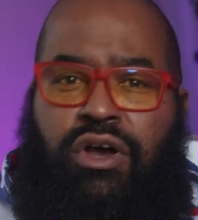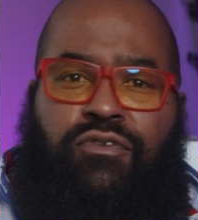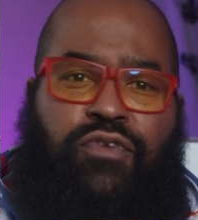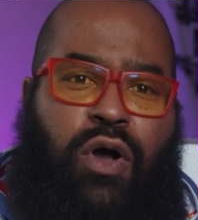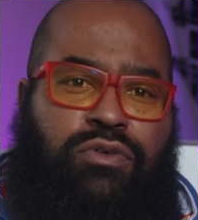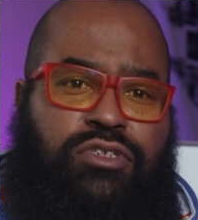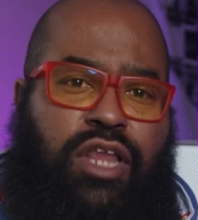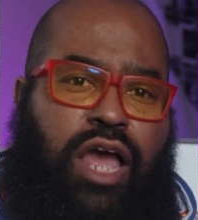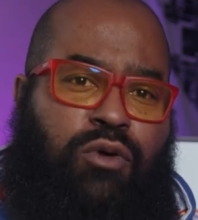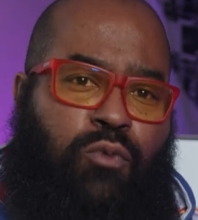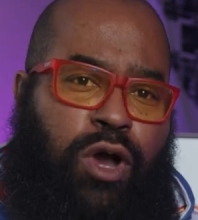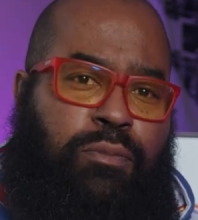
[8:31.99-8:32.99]
Phones
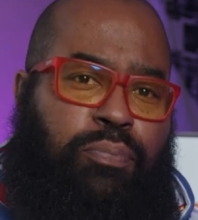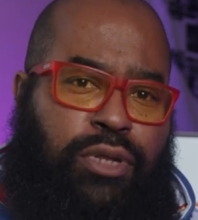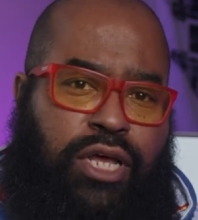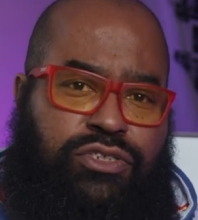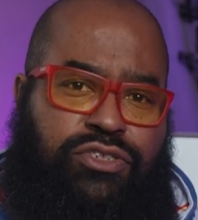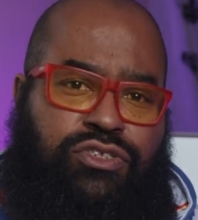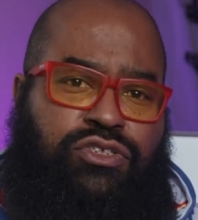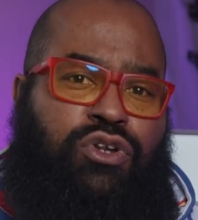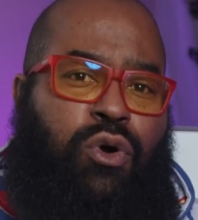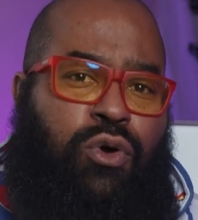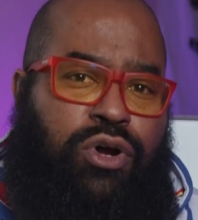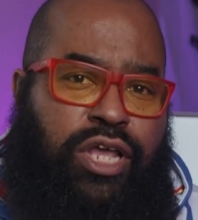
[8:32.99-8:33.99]
like OnePlus's
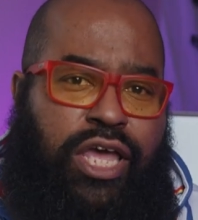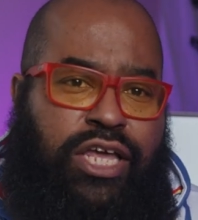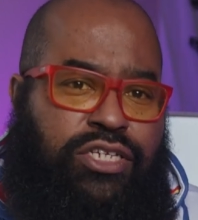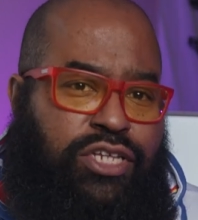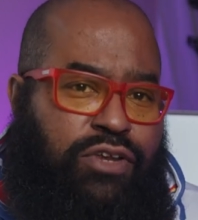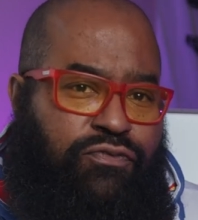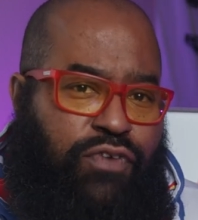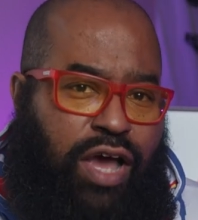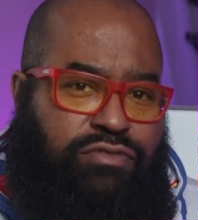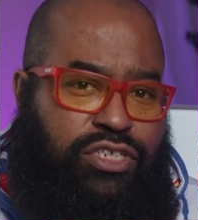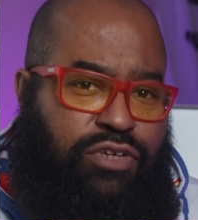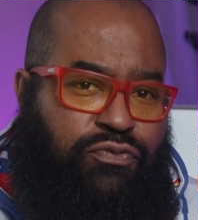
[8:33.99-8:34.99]
Nord N10
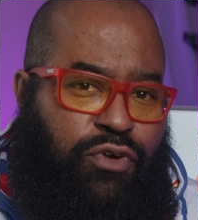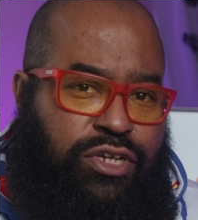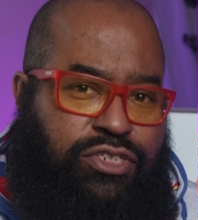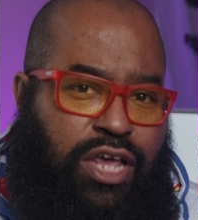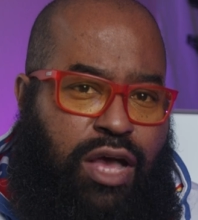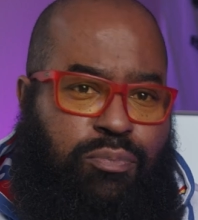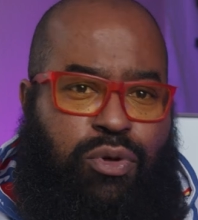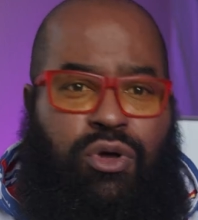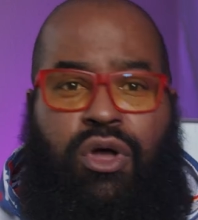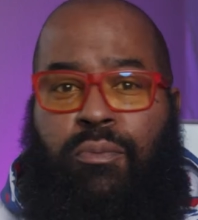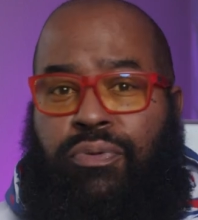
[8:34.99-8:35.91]
5G, for example,